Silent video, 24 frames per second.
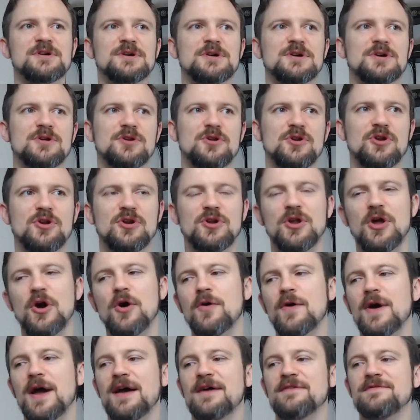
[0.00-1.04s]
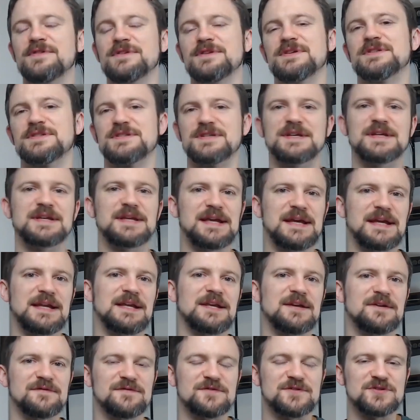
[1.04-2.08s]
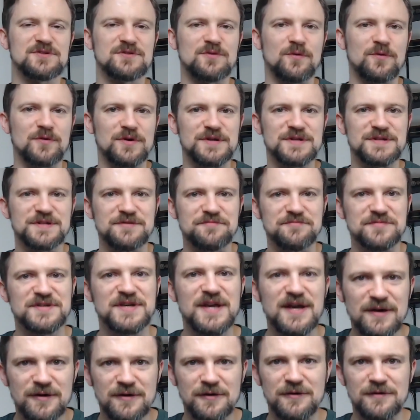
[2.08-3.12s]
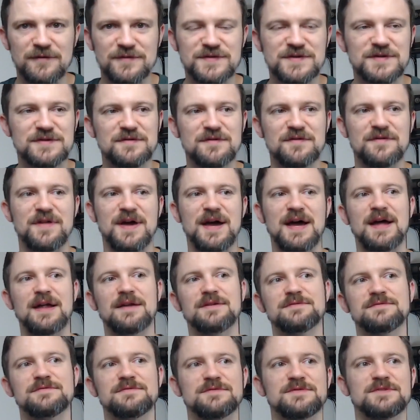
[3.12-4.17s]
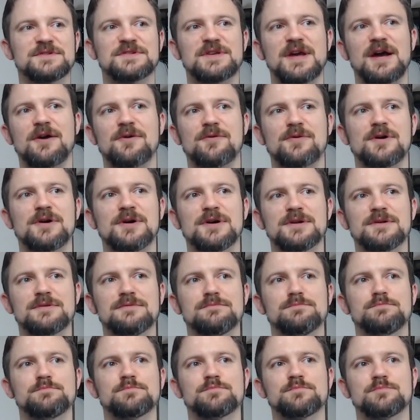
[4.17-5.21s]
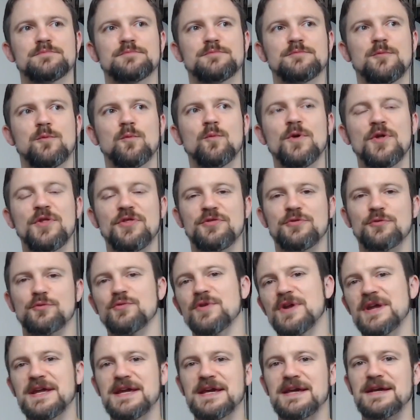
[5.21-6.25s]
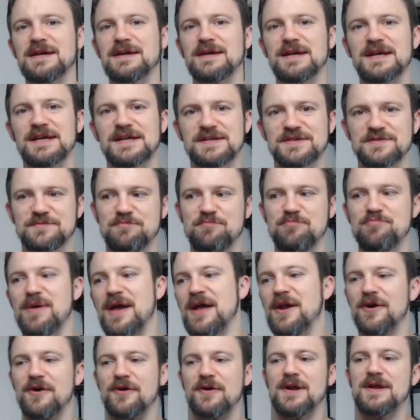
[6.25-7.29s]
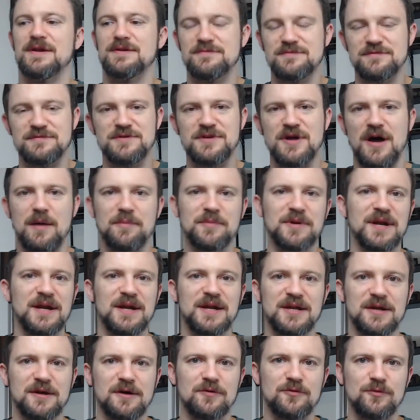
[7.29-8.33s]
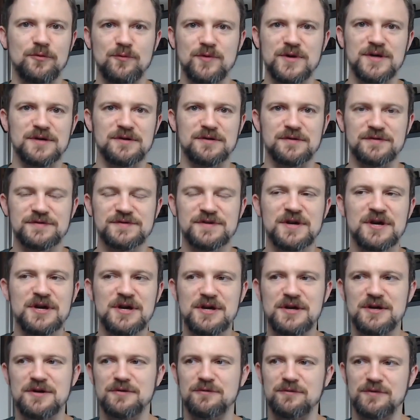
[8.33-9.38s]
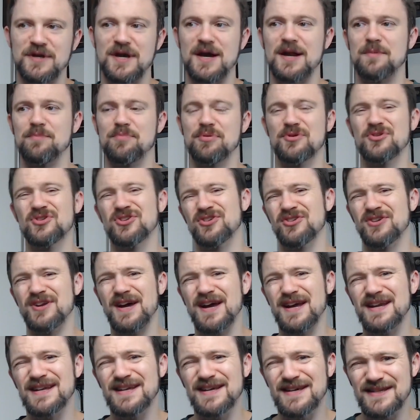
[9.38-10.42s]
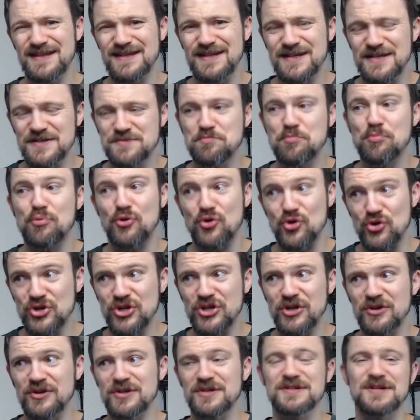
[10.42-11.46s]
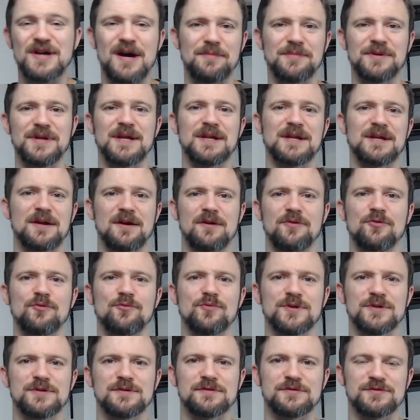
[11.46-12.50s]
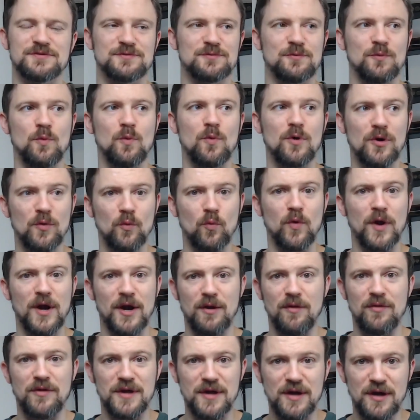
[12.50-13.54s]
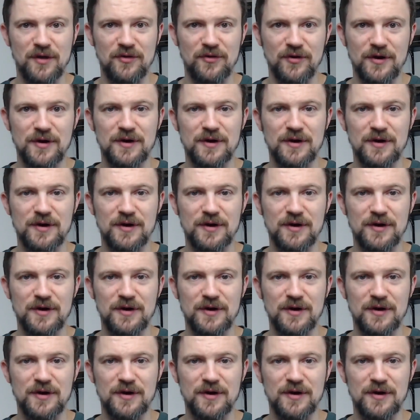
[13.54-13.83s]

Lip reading: no evidence in any of the stories themselves that Sauron with the ring is better at dominating other wills. We got a pretty good idea that he's pretty good at dominating other wills one way or the other.